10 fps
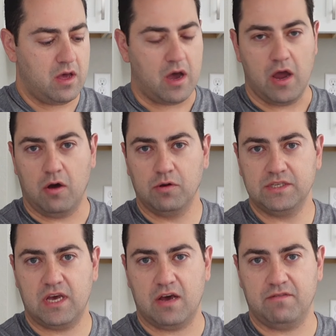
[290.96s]
I
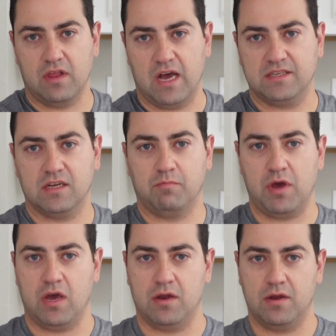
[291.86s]
always have elastic
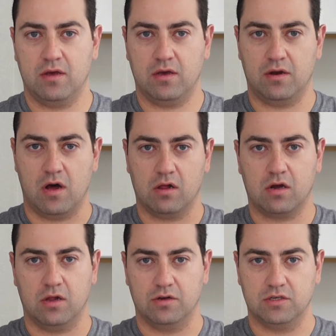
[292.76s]
band in all
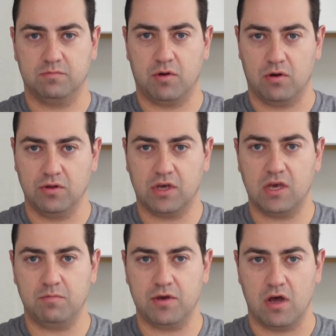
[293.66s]
colors, but only
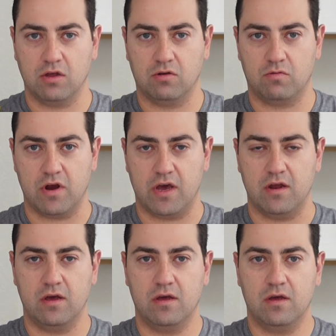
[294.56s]
keep yellow and red